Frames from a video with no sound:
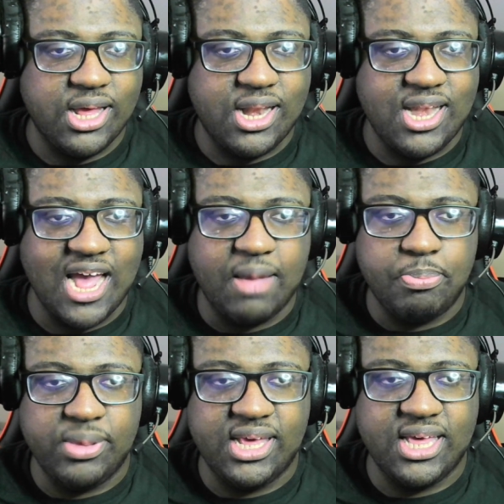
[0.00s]
not
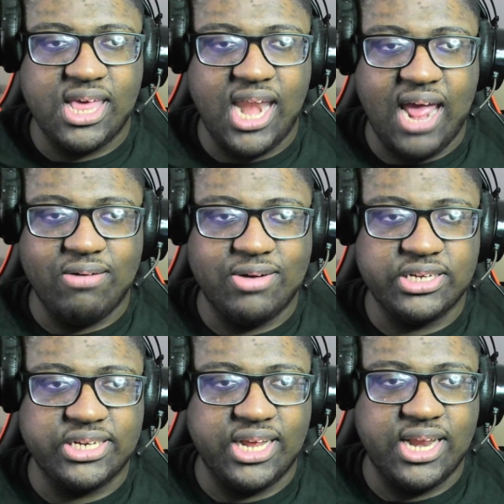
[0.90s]
be good at
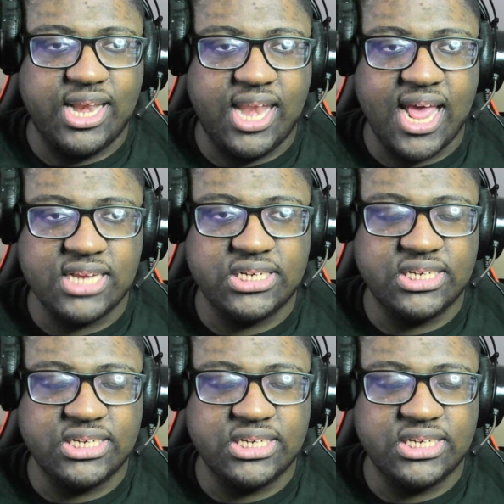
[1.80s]
wrestling. That's